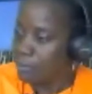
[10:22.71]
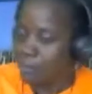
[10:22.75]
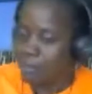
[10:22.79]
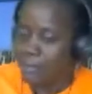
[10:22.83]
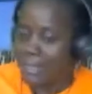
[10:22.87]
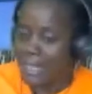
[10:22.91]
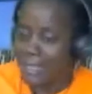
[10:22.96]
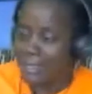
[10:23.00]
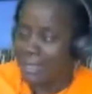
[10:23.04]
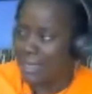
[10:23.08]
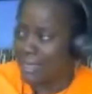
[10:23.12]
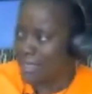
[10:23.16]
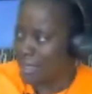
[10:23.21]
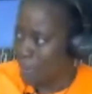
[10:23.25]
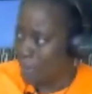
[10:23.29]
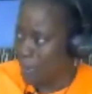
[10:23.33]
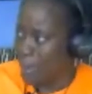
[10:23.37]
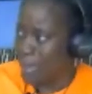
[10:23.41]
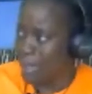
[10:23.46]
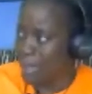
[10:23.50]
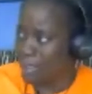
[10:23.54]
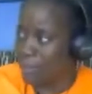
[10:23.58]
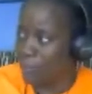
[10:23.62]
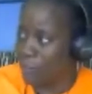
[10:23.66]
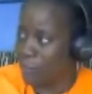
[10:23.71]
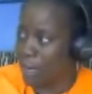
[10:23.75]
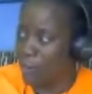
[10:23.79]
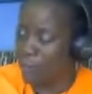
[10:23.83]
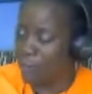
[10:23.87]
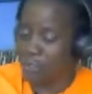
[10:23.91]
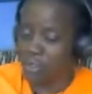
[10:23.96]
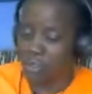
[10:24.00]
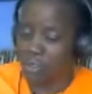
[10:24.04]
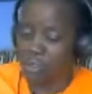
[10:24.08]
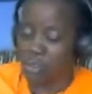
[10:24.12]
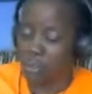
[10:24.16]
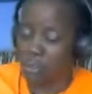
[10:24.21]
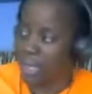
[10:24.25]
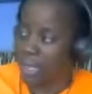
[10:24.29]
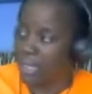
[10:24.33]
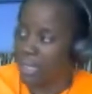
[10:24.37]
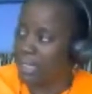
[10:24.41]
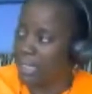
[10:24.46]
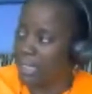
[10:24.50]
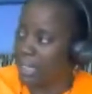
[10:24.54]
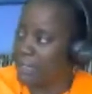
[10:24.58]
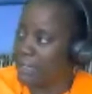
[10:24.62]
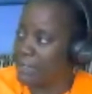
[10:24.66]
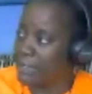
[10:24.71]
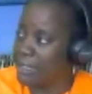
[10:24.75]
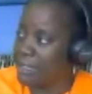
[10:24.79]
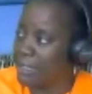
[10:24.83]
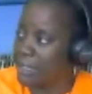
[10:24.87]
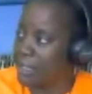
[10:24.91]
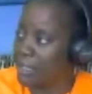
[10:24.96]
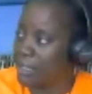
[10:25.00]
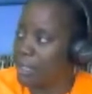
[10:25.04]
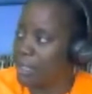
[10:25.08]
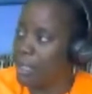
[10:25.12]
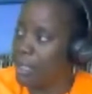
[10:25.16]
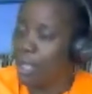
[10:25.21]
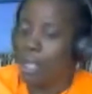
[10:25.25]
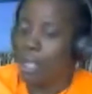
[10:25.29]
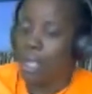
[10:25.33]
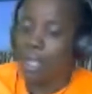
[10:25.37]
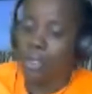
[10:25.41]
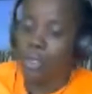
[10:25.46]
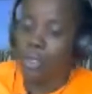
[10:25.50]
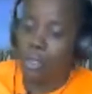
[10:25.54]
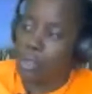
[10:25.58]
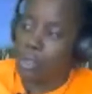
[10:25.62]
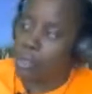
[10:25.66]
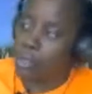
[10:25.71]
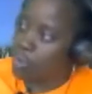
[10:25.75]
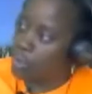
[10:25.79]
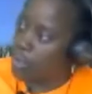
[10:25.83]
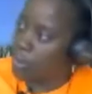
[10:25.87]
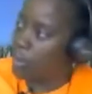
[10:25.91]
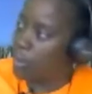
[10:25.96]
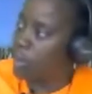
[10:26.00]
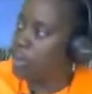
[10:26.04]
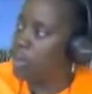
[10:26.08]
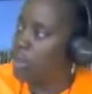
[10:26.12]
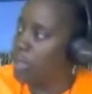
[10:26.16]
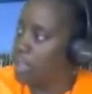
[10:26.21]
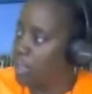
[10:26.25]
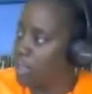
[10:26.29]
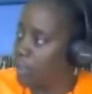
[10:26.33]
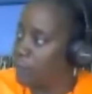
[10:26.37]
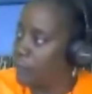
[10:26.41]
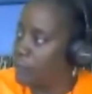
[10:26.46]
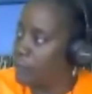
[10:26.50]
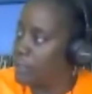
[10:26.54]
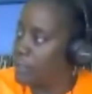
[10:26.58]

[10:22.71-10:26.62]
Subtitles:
And that's a part of just recognizing your dream or your gift.